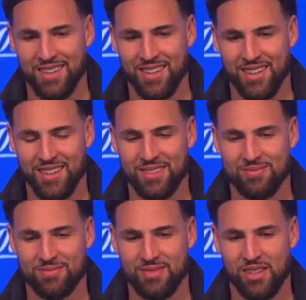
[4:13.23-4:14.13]

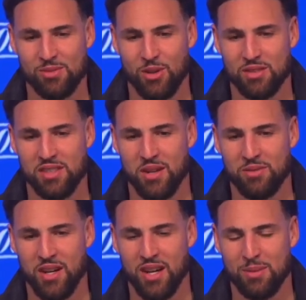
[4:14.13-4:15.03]
that small
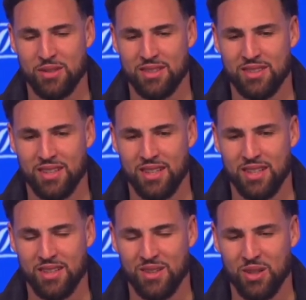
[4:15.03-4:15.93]
town vibe and
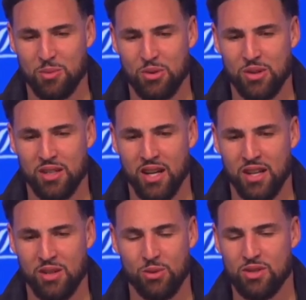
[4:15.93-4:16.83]
the community
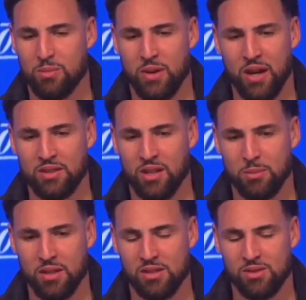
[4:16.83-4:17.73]
had a huge impact
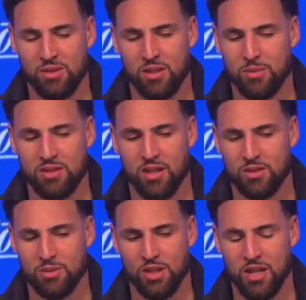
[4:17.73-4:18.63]
on me. I still keep in
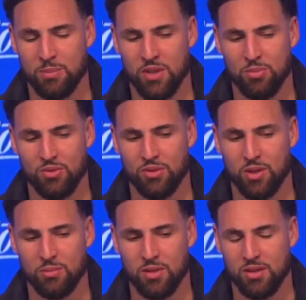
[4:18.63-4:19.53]
touch with a lot of people
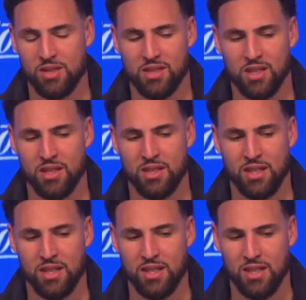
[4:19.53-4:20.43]
from the city,
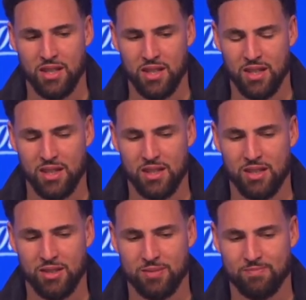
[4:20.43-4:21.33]
and
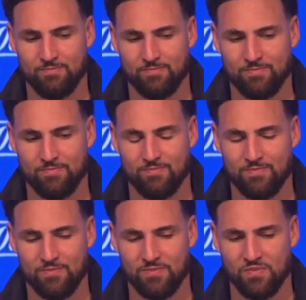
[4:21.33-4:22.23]

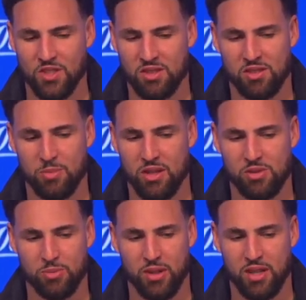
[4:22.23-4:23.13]
just a
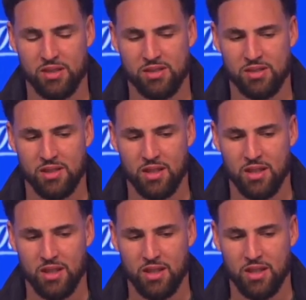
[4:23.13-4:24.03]
special place.
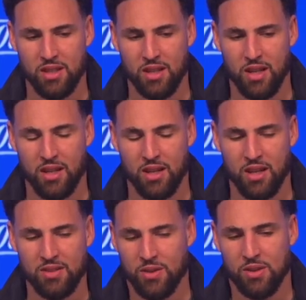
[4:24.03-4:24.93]
And
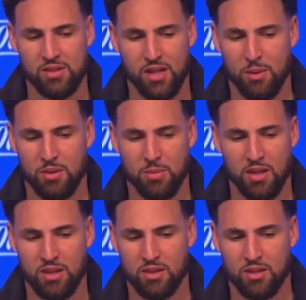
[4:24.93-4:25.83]
I feel the same with
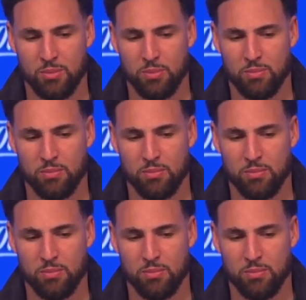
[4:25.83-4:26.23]
being a